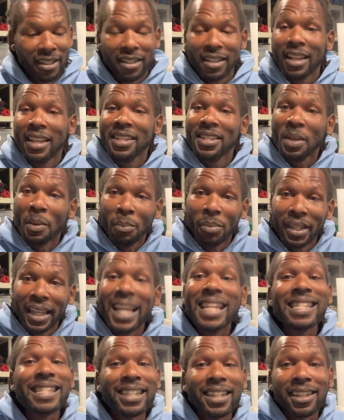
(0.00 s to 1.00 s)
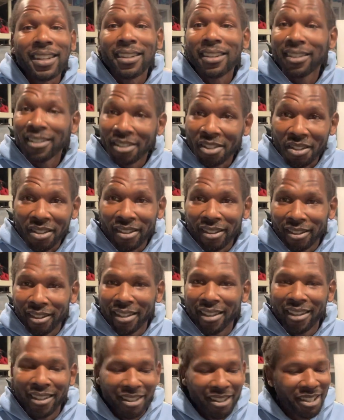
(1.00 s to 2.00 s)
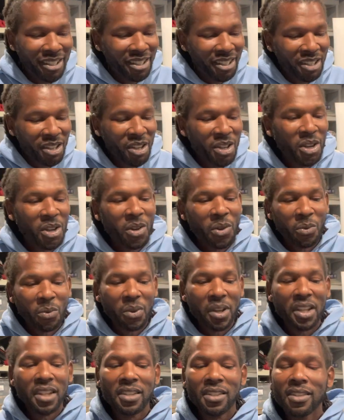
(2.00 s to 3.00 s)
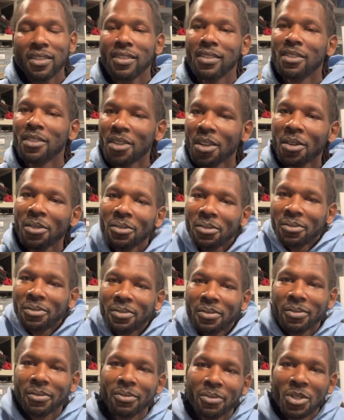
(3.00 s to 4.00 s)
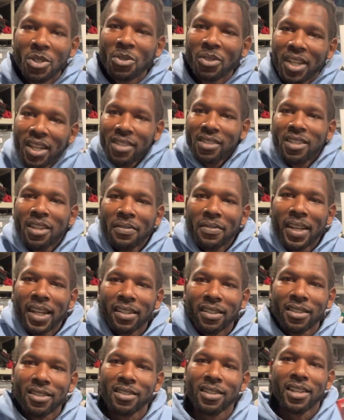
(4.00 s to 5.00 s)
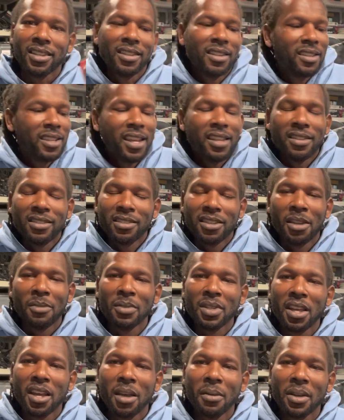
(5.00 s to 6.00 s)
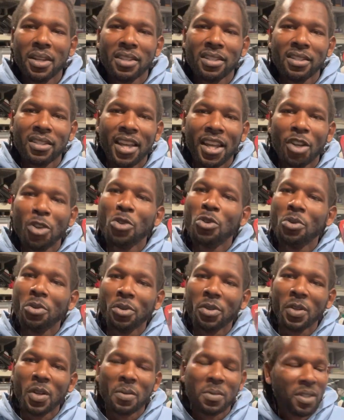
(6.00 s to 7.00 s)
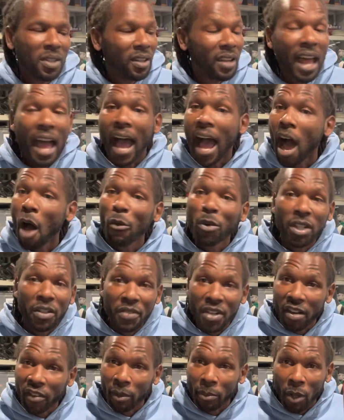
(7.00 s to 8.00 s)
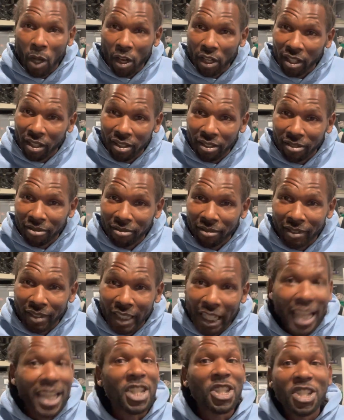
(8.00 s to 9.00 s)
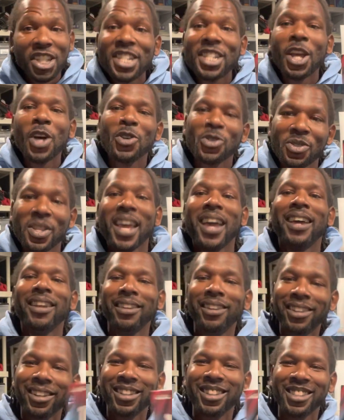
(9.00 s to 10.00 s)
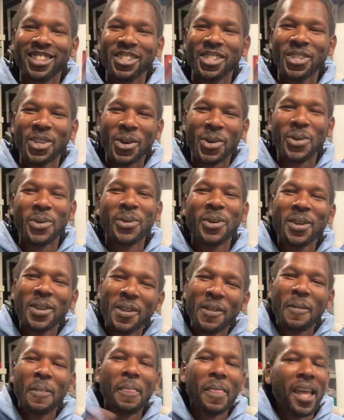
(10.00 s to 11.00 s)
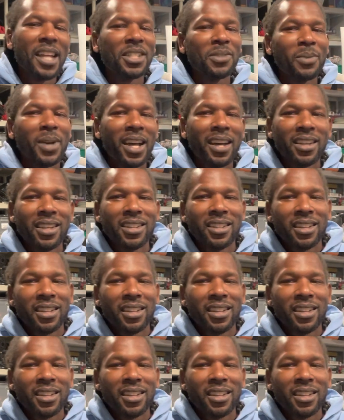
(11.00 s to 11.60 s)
it's a blessing when, you know, when you get stuff like this at the same time, because it's like, cool, you know what I'm saying? I would have never bought it. And she knows that. So that's why